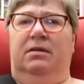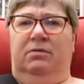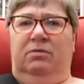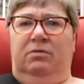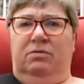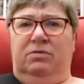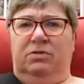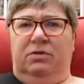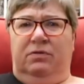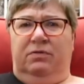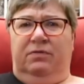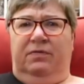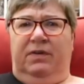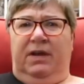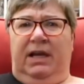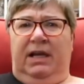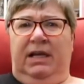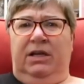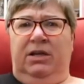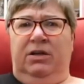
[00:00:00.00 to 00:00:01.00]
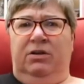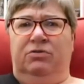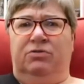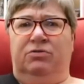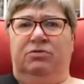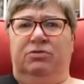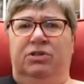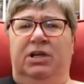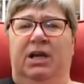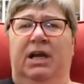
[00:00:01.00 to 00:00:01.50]
They're all sort of fairly
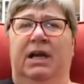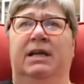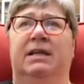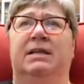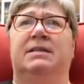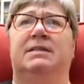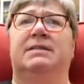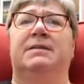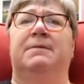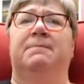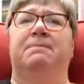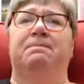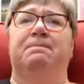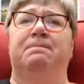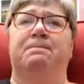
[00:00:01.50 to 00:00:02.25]
neutral shades.